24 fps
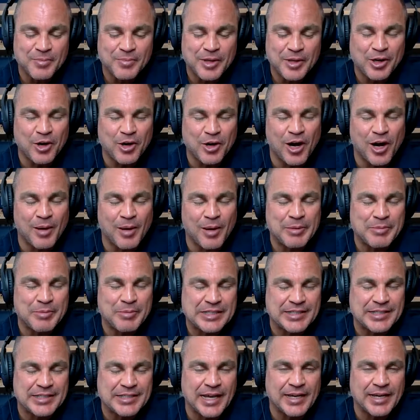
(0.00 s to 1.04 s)
of the
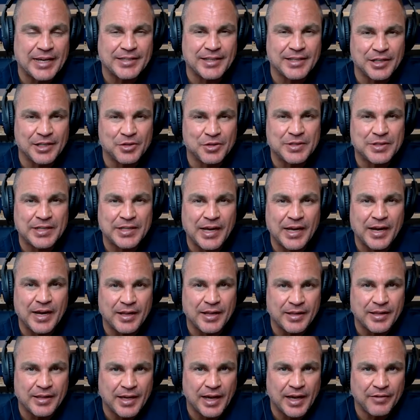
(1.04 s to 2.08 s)
common mistakes that you see
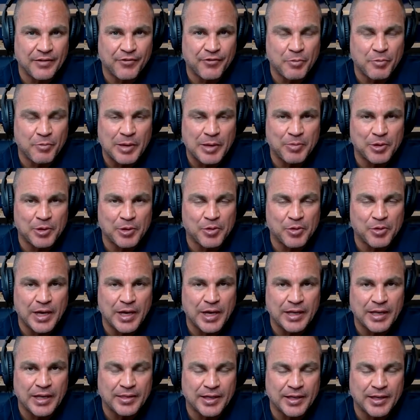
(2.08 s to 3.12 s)
out of the gate for people who
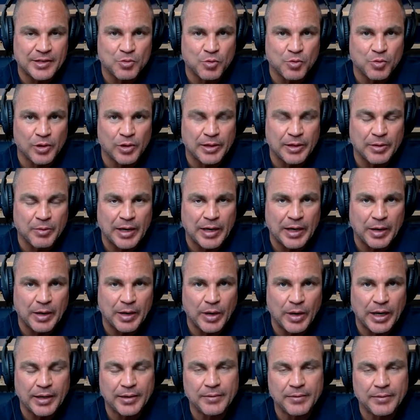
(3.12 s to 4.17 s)
get things rolling right
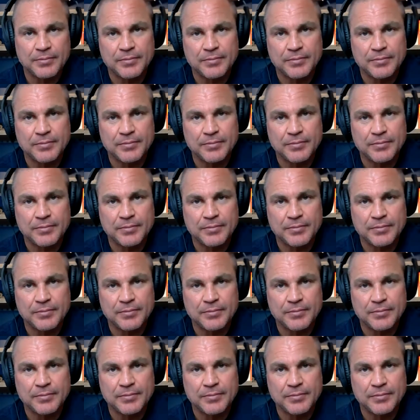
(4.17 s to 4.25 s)
away?